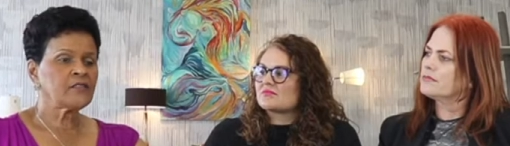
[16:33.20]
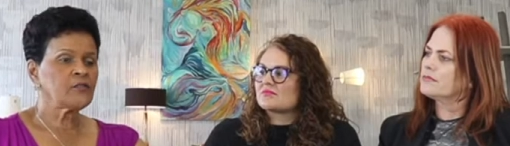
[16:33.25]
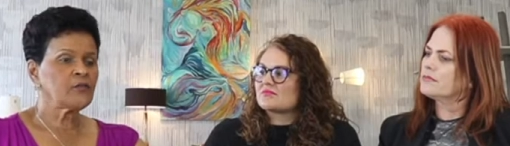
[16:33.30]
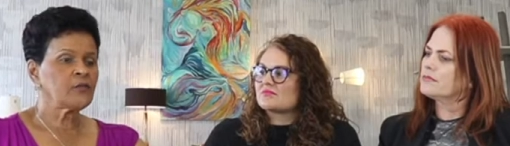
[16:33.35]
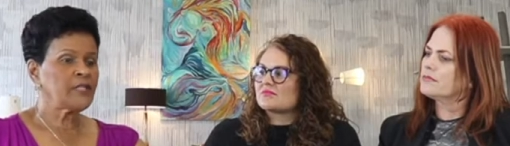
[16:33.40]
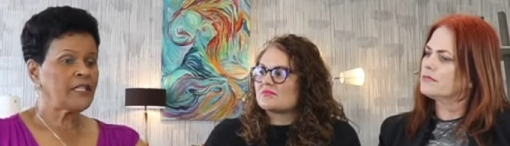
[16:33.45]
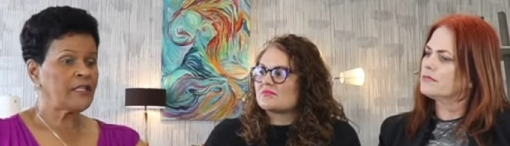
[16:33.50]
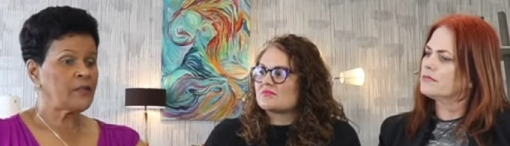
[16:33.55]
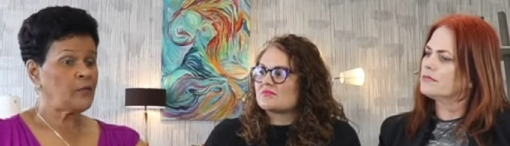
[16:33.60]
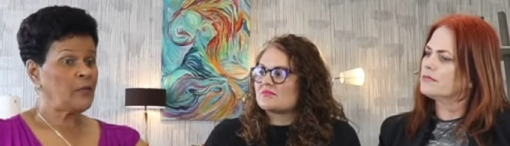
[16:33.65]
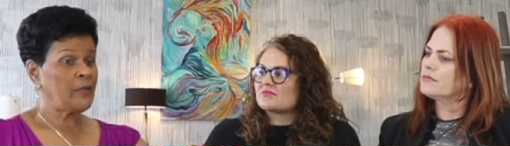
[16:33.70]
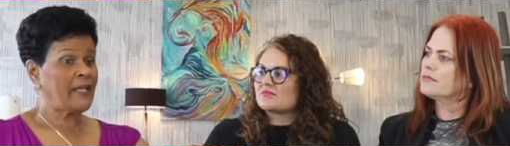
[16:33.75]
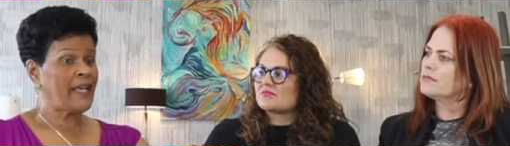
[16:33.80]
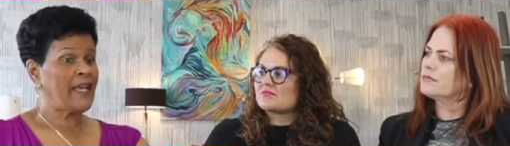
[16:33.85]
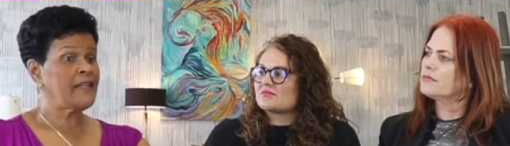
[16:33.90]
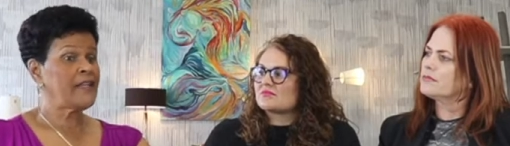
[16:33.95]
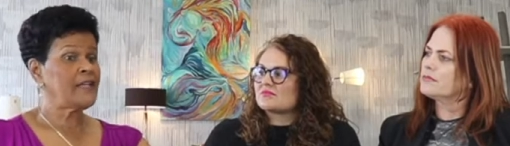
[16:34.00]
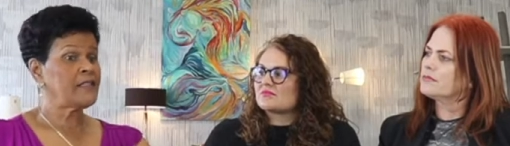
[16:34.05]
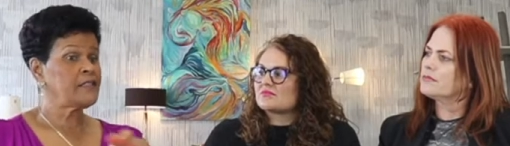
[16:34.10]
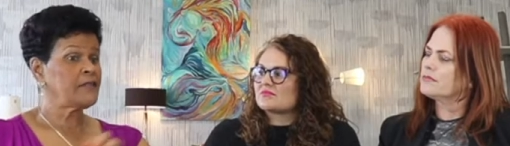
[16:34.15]
Speaker 1: to, we
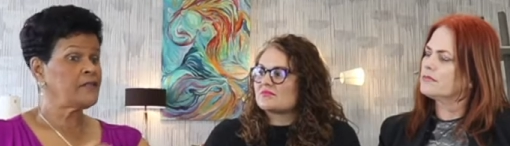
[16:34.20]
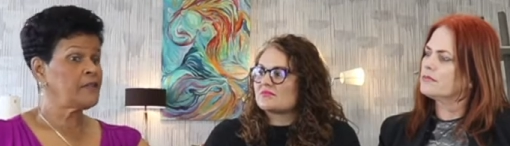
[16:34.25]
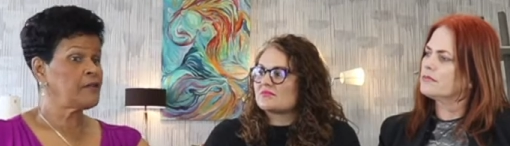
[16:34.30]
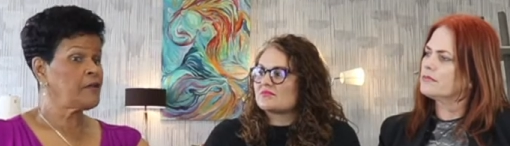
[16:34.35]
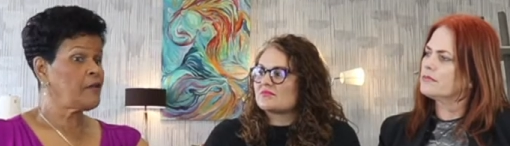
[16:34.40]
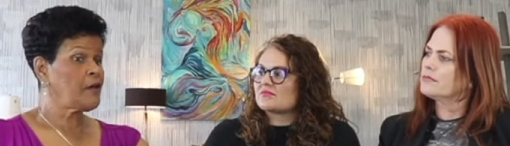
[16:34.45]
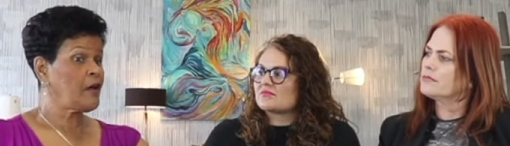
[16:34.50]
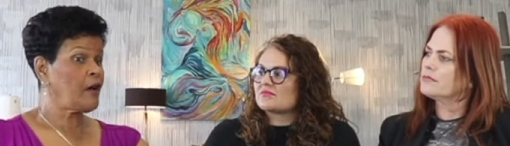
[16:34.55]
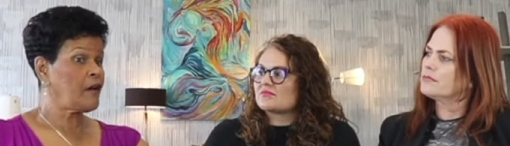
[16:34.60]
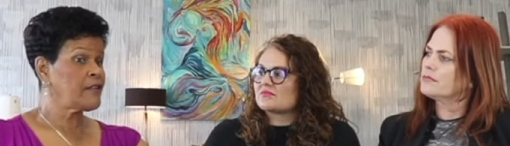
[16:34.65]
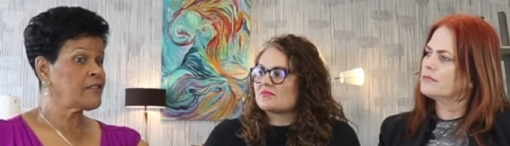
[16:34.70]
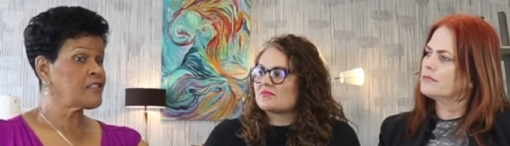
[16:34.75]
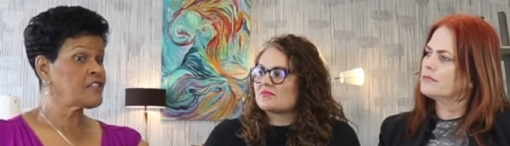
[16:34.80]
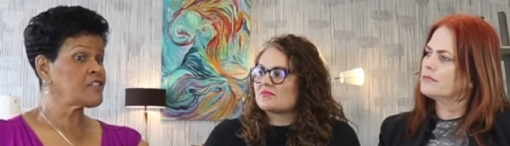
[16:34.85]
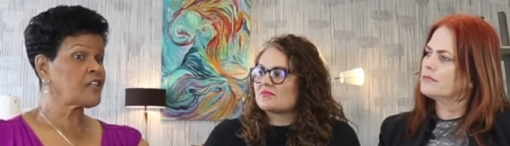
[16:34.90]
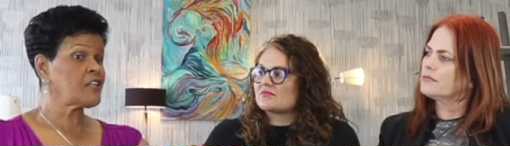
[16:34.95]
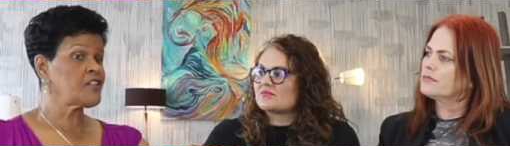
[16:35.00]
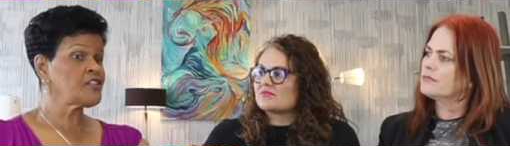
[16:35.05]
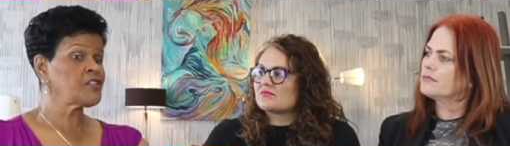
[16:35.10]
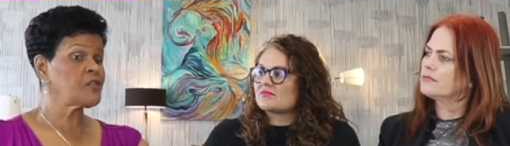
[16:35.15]
kind of had to have a hard
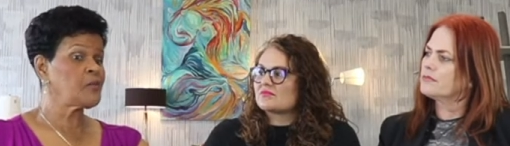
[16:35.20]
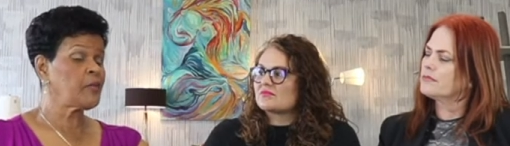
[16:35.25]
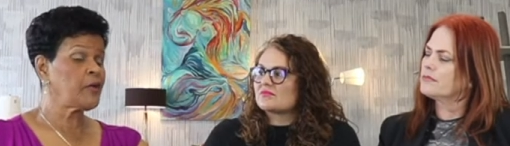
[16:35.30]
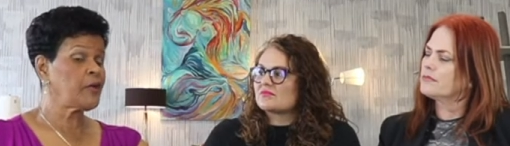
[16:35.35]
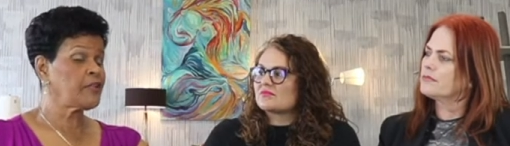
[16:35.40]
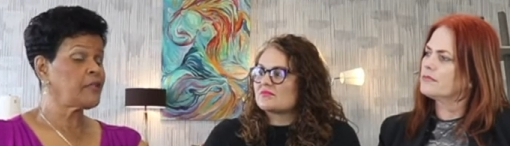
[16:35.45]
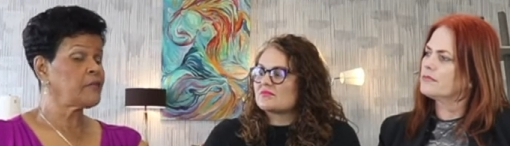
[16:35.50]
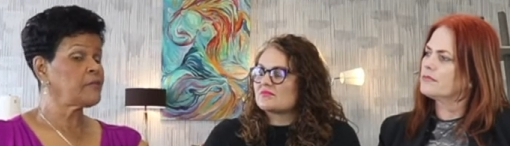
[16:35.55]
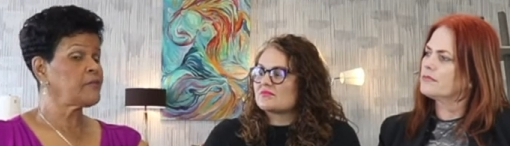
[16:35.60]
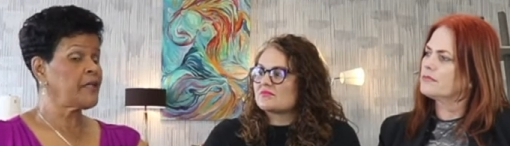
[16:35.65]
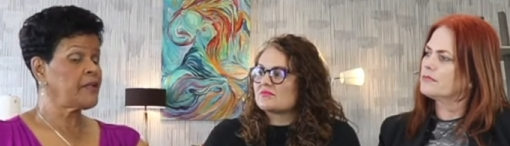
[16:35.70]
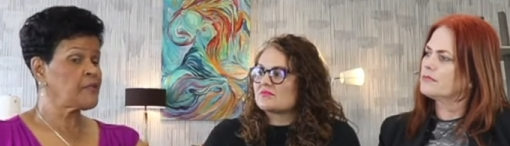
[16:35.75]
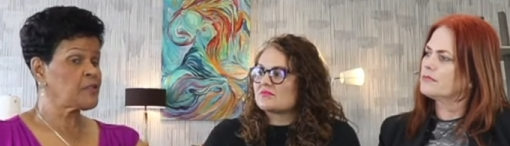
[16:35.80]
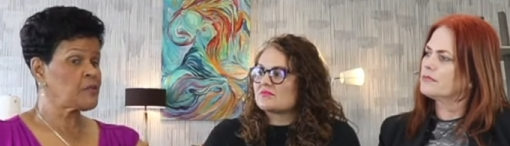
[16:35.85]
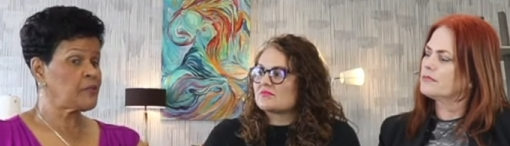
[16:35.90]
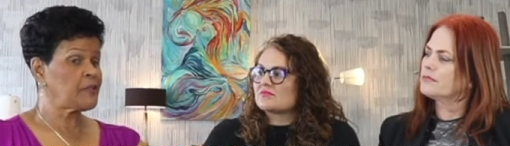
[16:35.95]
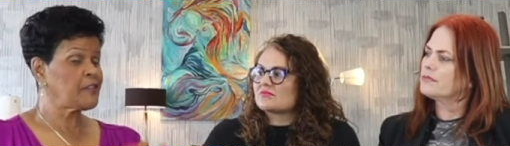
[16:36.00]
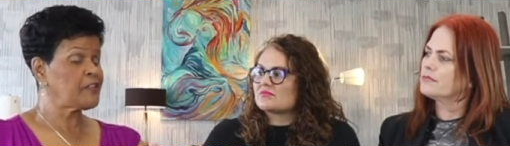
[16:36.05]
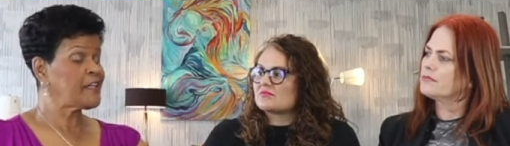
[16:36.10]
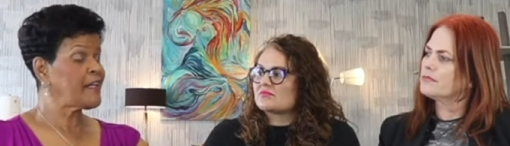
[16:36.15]
discussion about it, my
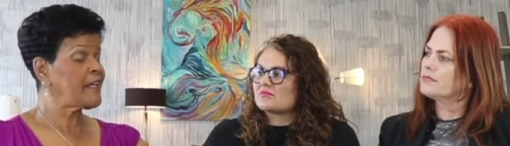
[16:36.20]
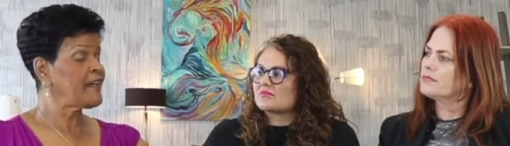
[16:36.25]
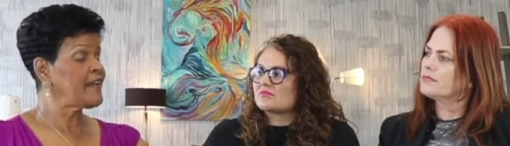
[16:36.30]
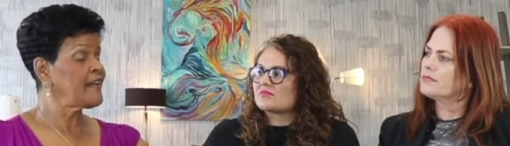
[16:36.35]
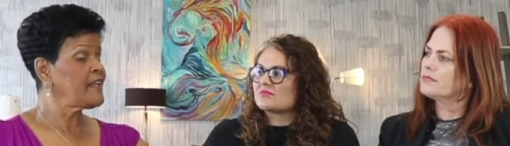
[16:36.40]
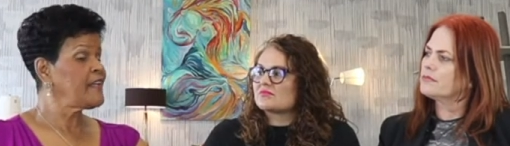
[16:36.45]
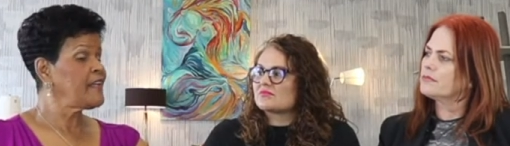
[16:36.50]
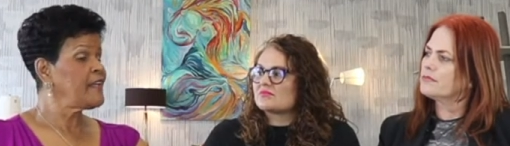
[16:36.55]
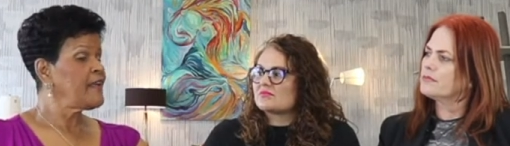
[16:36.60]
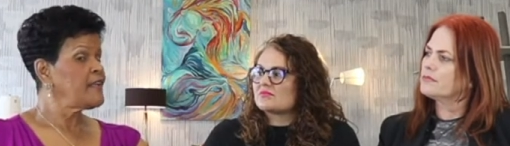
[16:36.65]
husband and I,